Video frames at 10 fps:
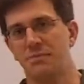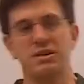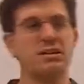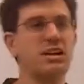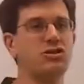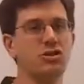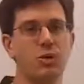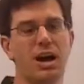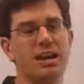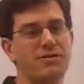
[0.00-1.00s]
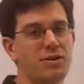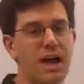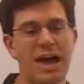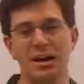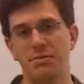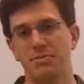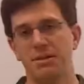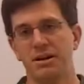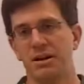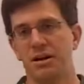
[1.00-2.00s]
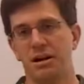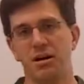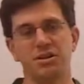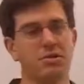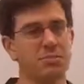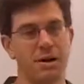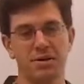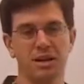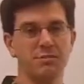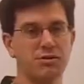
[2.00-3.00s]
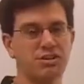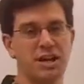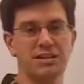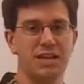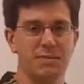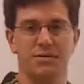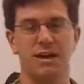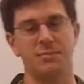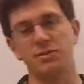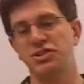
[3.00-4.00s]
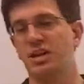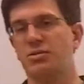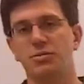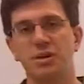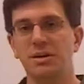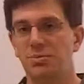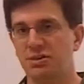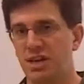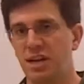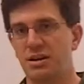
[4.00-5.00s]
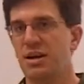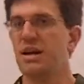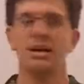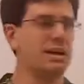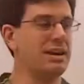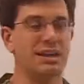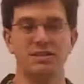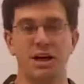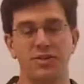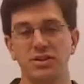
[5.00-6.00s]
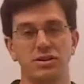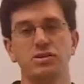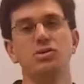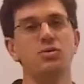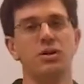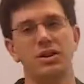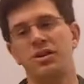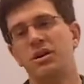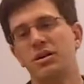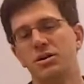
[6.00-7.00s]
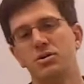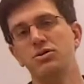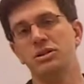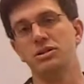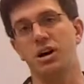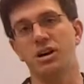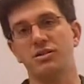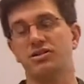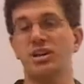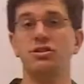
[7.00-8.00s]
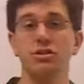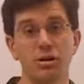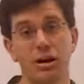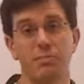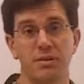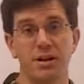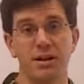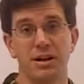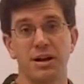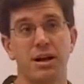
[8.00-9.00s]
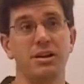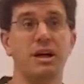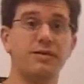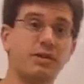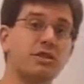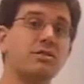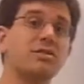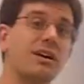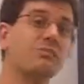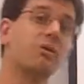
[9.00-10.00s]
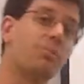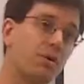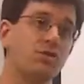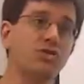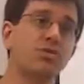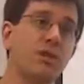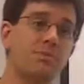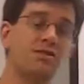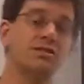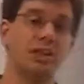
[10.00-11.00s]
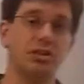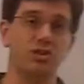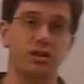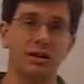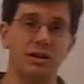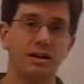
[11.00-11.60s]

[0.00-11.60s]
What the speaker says: But nationwide, if you add up all the Republican percent, Democrat percent, Green percent, it has nothing to do with who's in Congress. In Europe, a lot of countries have proportional representation,